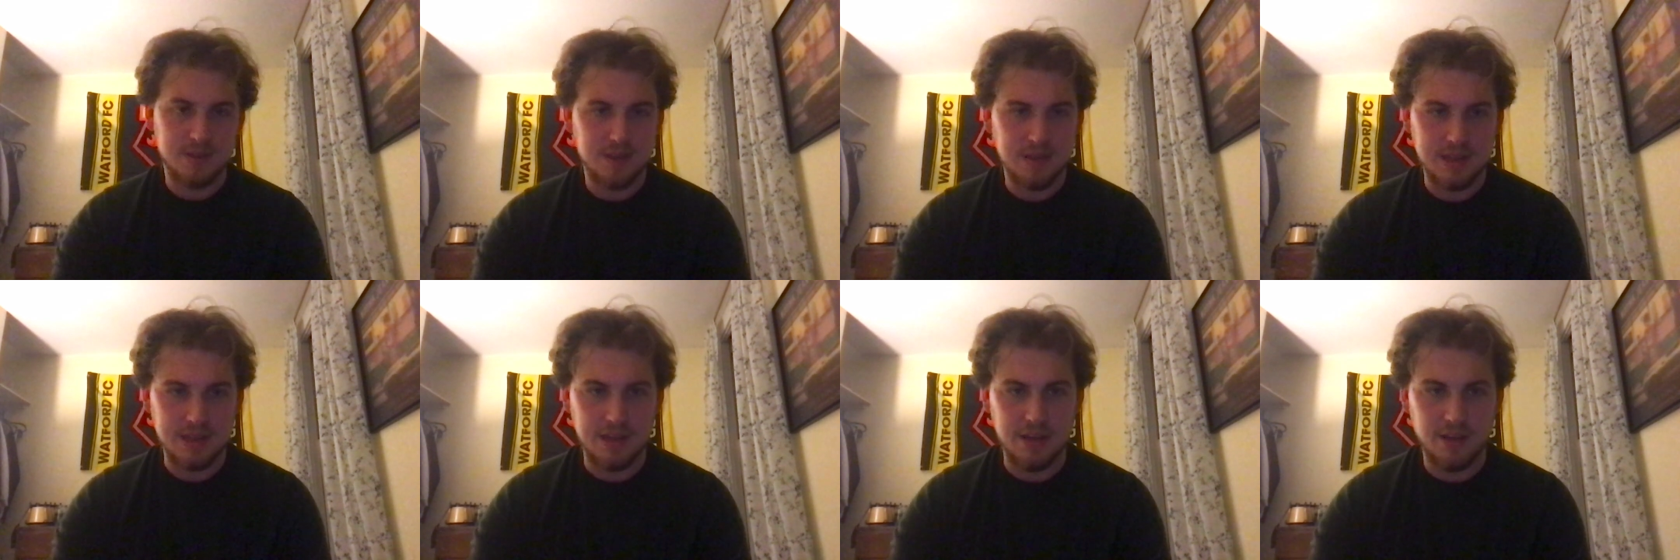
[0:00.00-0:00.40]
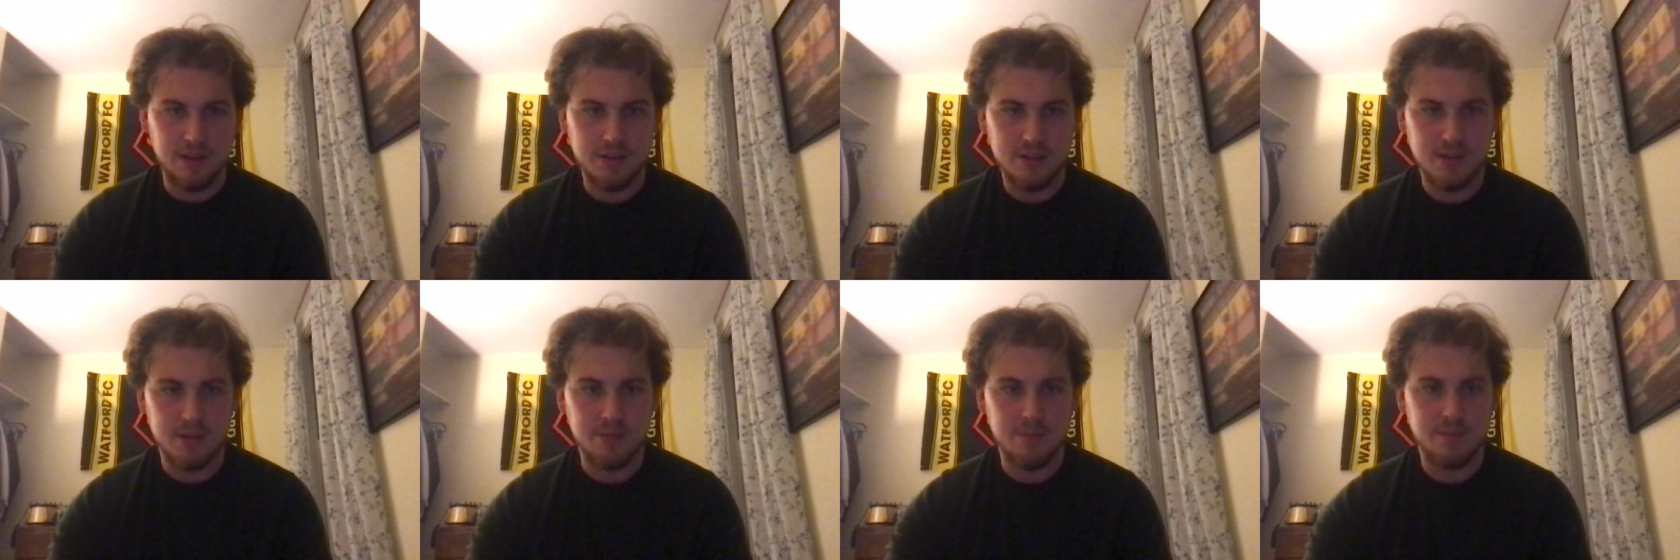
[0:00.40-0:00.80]
you know,
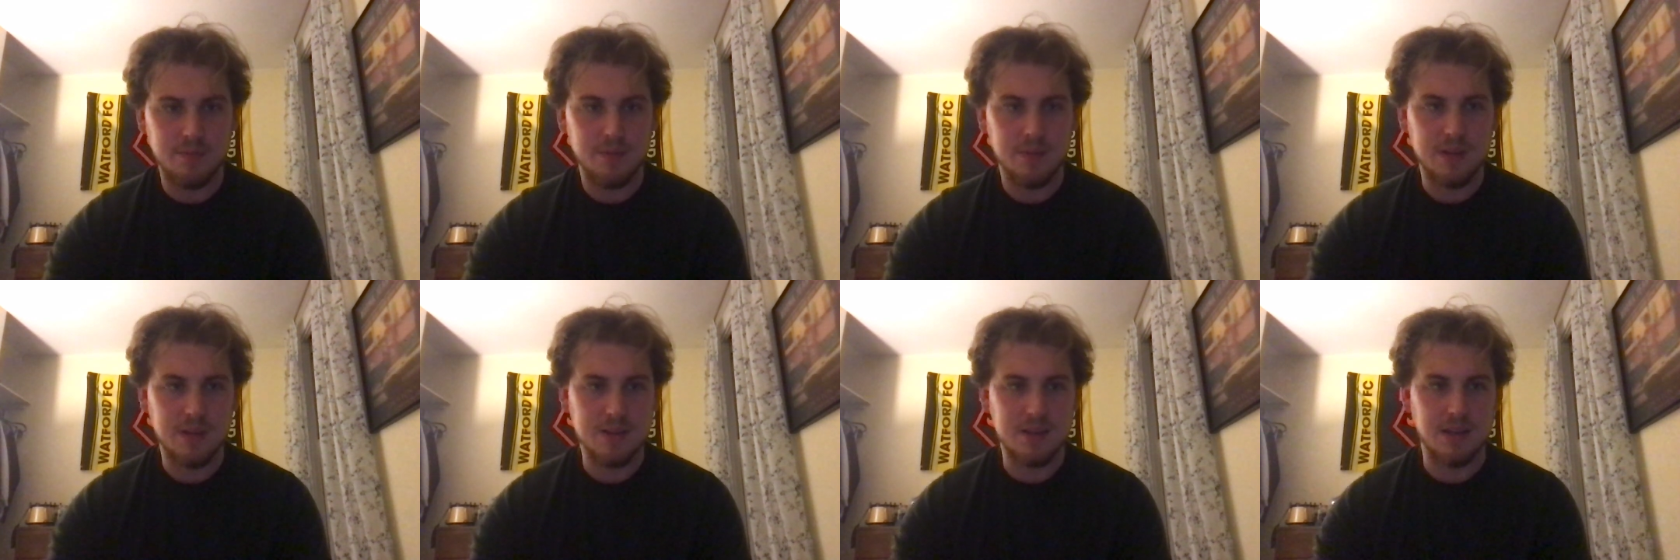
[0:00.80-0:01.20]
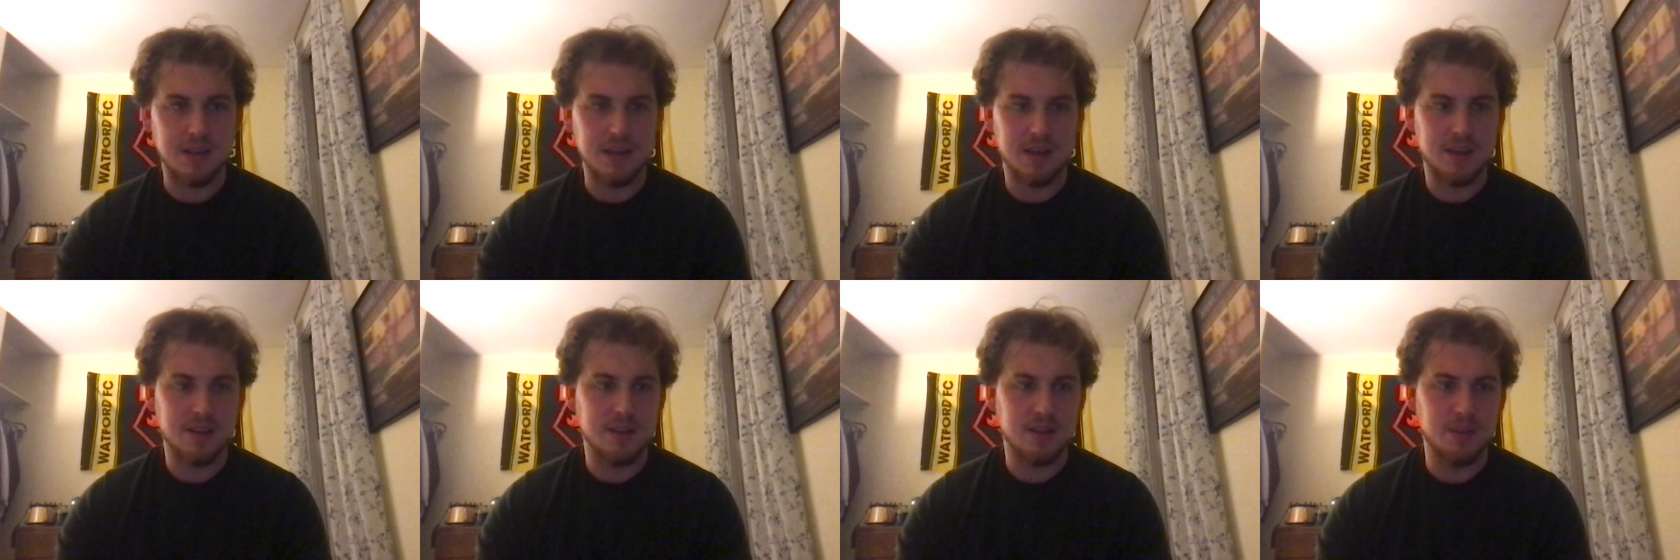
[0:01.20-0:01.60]
it's
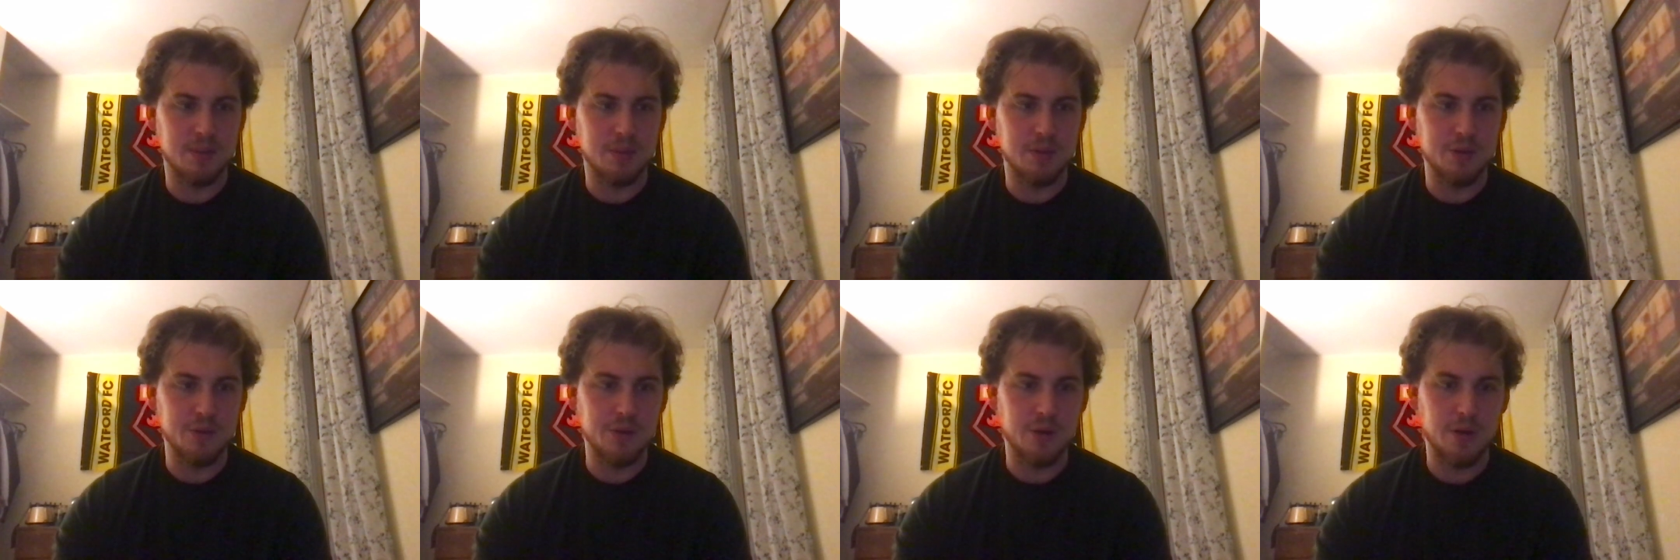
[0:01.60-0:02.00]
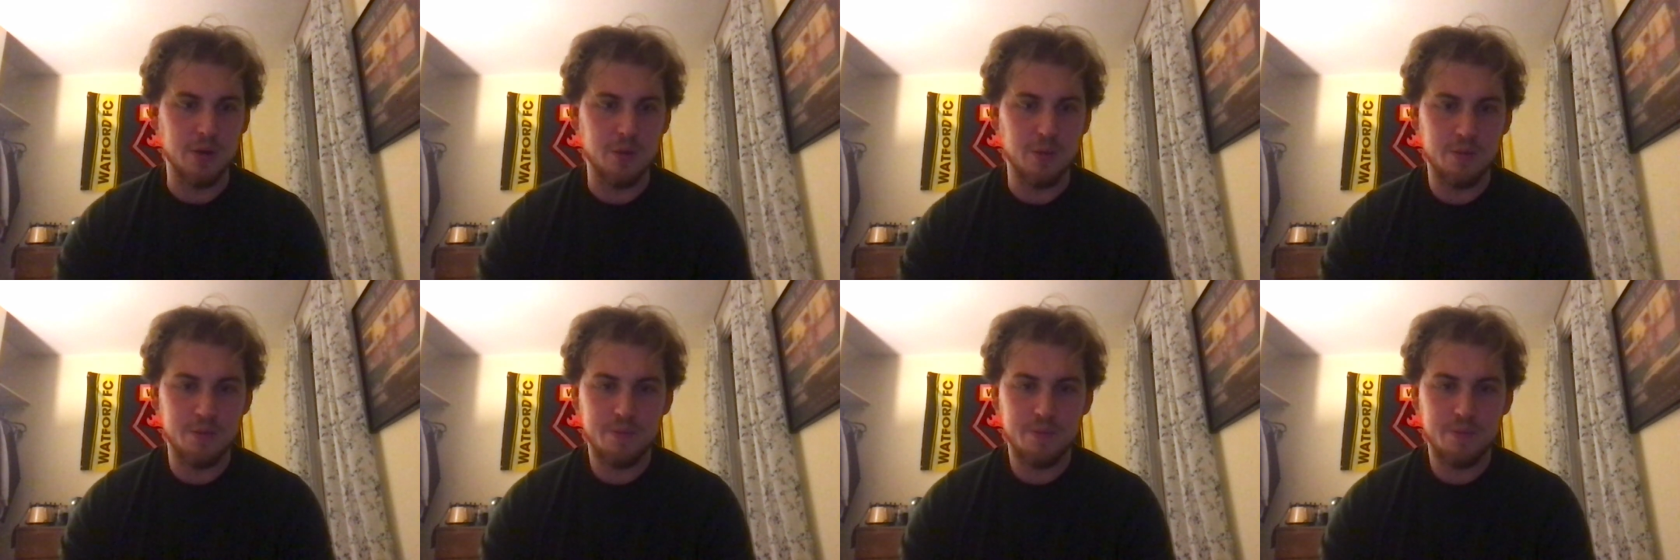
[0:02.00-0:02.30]
like the Blue Note